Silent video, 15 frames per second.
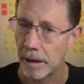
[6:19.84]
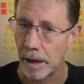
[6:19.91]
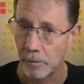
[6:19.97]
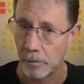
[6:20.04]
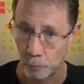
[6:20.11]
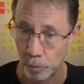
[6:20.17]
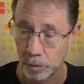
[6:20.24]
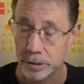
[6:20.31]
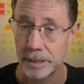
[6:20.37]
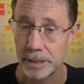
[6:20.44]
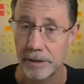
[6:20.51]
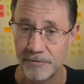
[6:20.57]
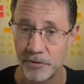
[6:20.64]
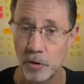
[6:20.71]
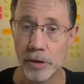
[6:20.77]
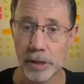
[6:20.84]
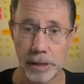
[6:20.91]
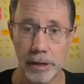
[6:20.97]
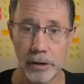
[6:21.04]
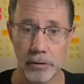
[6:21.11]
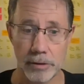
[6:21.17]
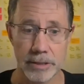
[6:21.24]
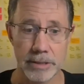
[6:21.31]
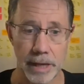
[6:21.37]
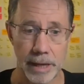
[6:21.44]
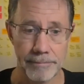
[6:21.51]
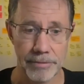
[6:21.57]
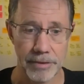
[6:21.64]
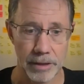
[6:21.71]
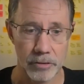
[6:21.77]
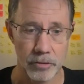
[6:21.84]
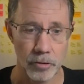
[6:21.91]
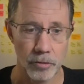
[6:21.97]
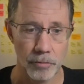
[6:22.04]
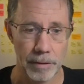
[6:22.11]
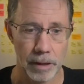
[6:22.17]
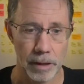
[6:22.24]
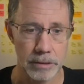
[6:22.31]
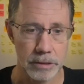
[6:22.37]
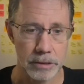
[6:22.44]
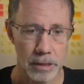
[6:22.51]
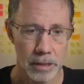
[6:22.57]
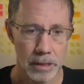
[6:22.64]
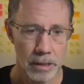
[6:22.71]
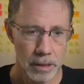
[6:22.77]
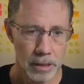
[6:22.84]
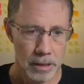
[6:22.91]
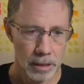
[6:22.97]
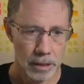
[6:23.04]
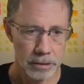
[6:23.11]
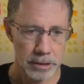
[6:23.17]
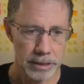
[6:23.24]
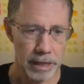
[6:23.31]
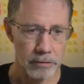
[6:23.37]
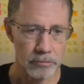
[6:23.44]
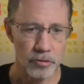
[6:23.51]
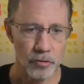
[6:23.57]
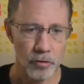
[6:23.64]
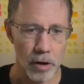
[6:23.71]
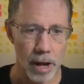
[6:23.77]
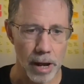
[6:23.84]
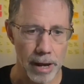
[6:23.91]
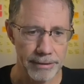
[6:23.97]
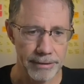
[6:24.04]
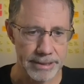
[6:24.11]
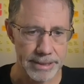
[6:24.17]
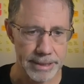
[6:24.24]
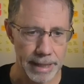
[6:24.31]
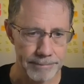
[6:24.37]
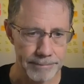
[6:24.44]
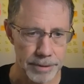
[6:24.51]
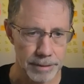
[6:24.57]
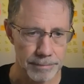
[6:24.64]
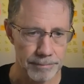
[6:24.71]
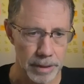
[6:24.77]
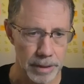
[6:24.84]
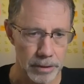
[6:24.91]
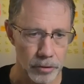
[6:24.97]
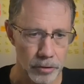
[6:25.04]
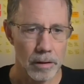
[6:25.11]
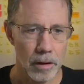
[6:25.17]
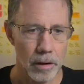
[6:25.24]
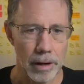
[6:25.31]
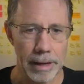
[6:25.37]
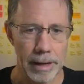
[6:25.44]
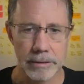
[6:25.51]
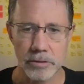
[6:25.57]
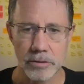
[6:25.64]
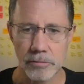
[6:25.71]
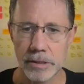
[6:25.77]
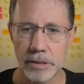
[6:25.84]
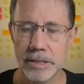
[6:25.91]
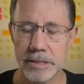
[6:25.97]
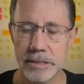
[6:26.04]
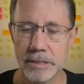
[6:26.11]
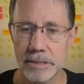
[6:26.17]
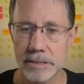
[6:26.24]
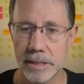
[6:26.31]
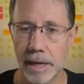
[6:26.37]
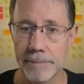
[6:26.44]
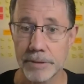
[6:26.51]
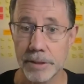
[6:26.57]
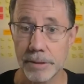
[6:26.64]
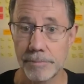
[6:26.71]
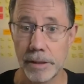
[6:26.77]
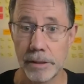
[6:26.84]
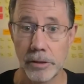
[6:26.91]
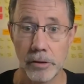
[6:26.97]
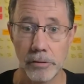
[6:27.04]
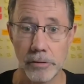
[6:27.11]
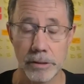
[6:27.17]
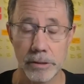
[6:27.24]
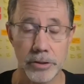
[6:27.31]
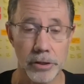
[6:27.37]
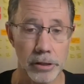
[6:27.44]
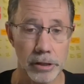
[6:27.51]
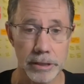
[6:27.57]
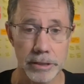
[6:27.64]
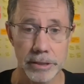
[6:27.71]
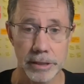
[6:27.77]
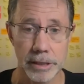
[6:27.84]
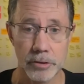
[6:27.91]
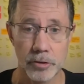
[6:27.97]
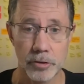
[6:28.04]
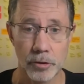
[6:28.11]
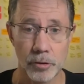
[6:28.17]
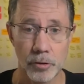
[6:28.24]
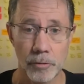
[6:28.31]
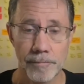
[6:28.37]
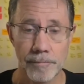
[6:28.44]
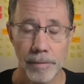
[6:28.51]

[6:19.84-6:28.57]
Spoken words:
We'll see if you can hear the same thing too, but let's now try the Samson Meteor. All right, so this is the Samson Meteor that you're listening to.